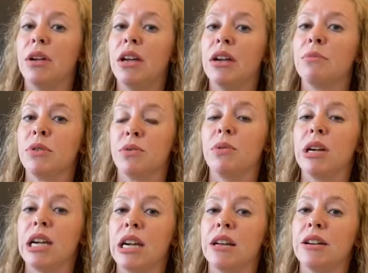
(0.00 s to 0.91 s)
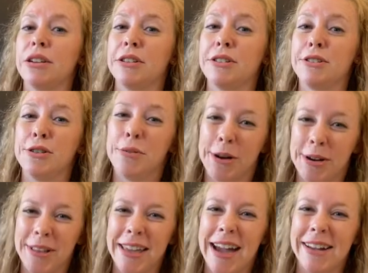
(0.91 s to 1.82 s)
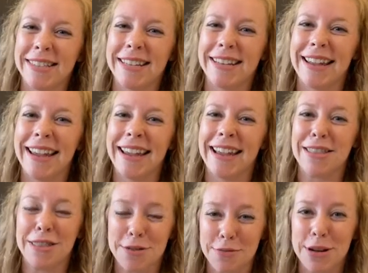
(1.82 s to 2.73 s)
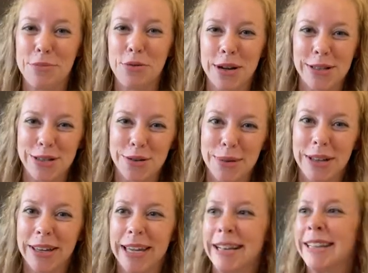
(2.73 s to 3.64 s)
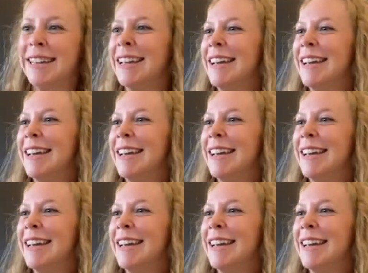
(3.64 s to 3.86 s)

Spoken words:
between 200,000 and 3.2 million.